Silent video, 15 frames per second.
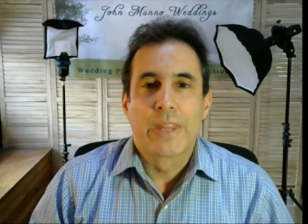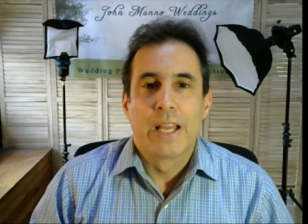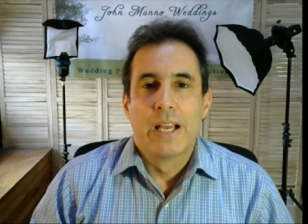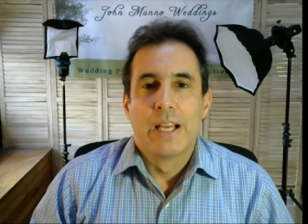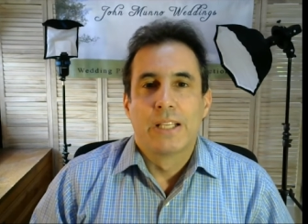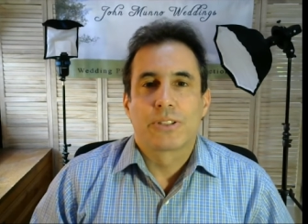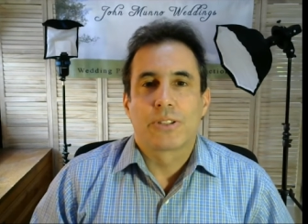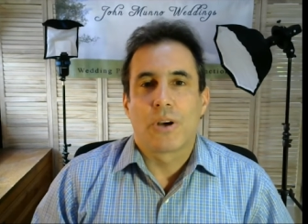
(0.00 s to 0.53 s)

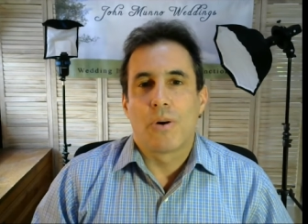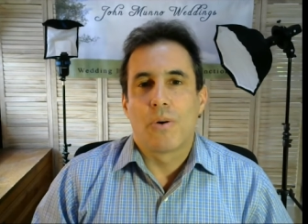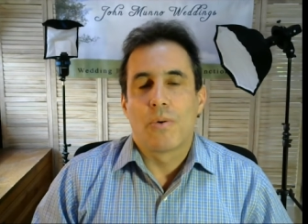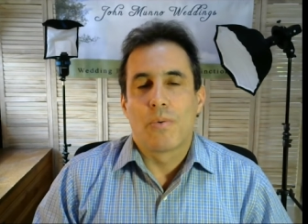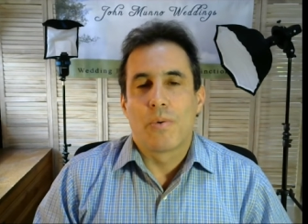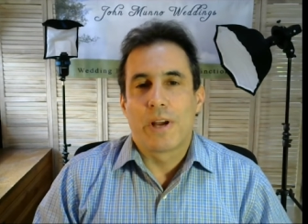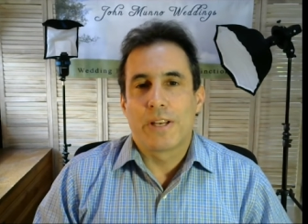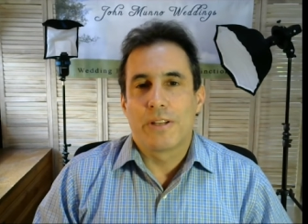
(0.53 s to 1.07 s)
So
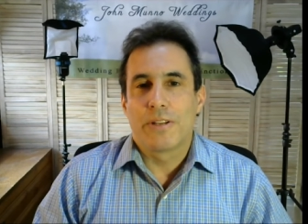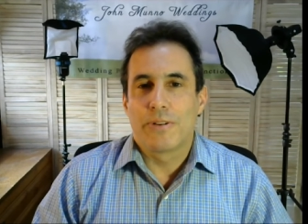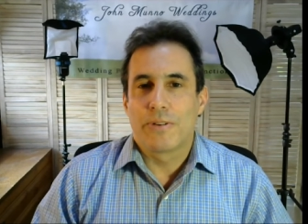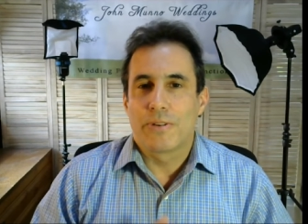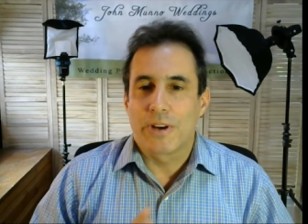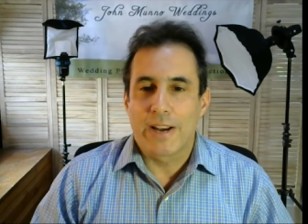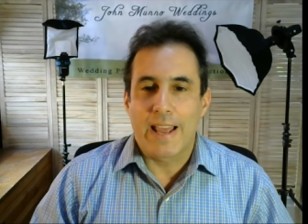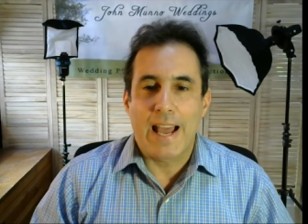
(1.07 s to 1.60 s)
when you're
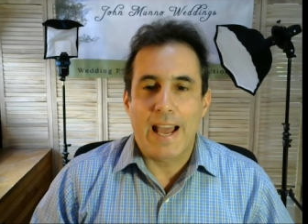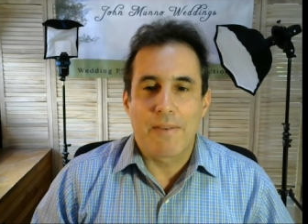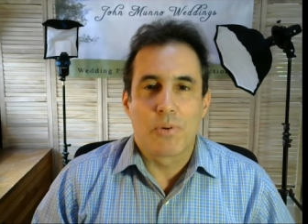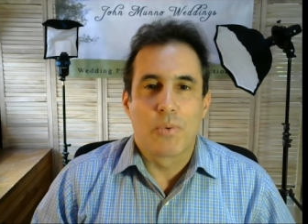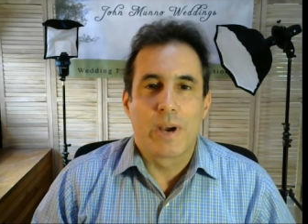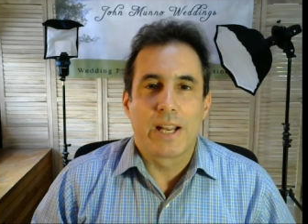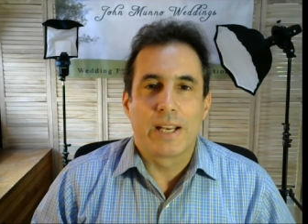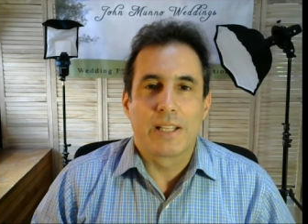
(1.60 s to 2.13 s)
going to have a
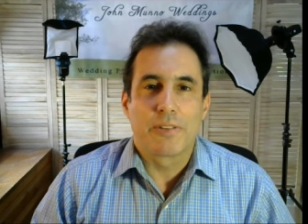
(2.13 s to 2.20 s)
wedding,